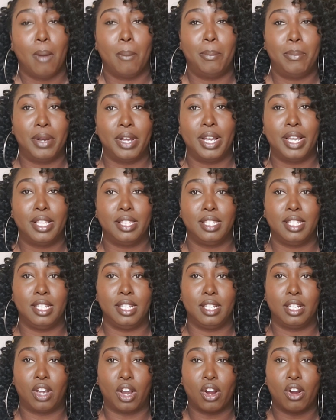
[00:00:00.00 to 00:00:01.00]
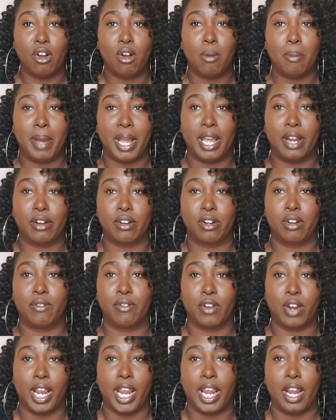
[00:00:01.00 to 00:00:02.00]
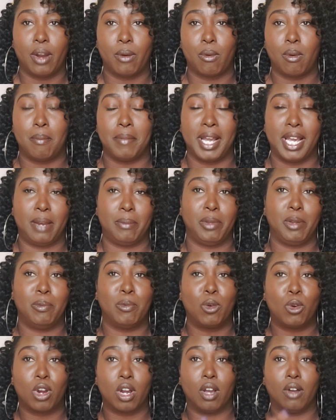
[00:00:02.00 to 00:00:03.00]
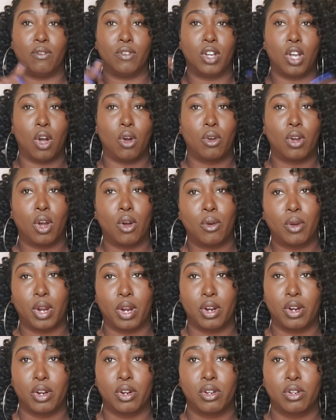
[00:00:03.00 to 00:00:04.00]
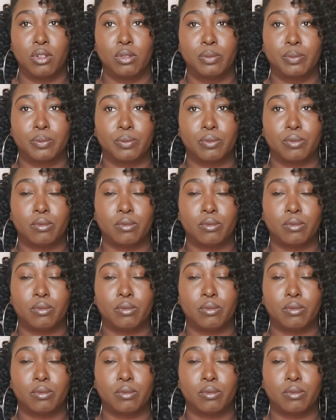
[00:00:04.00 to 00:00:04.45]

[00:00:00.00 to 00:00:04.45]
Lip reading: but the curl pattern of her hair remind me more of Go-Go Curl.